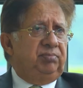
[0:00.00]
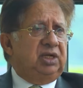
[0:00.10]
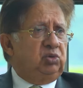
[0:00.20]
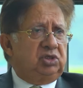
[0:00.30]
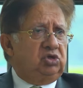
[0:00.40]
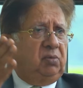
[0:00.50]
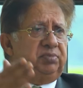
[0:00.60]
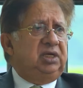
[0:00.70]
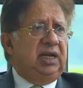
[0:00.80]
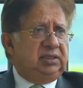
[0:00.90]
much was
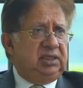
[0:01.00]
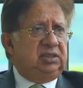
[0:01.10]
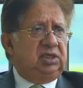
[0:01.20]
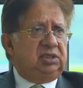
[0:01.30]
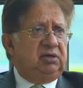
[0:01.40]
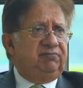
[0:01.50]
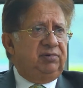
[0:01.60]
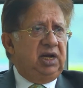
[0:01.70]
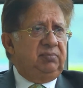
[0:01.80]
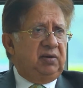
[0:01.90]
stopped in
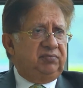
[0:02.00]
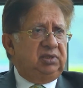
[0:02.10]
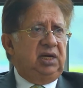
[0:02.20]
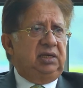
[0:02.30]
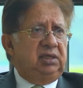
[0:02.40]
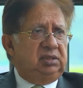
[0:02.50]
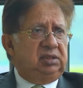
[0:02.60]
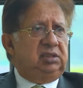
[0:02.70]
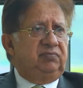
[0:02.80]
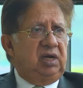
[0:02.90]
1965 after the
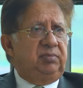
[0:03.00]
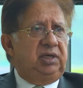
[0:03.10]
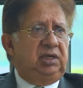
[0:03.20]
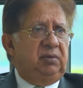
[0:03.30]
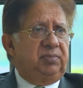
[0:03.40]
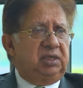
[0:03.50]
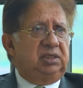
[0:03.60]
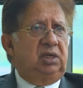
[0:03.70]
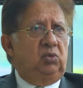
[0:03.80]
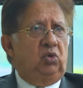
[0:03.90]
1965
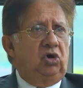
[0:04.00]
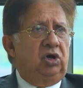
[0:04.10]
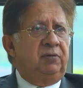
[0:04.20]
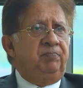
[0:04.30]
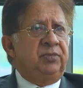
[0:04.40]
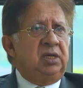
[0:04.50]
India-Pakistan war,